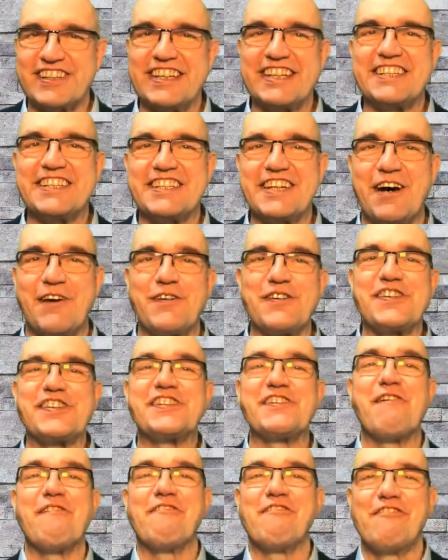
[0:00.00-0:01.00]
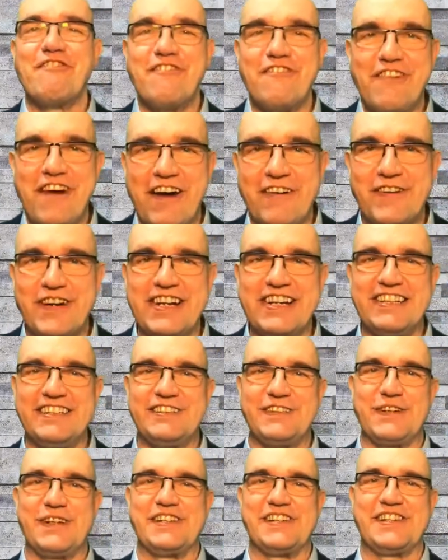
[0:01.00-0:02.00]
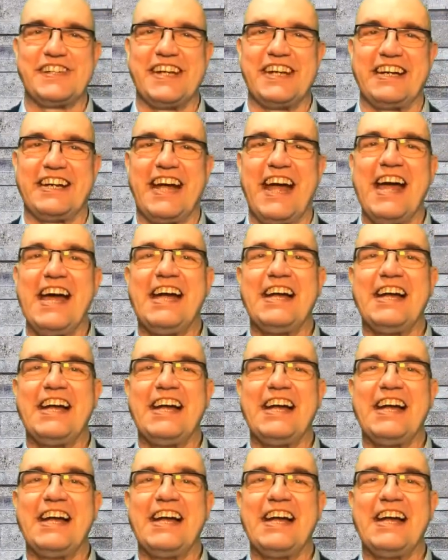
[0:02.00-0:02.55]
that sounds very interesting.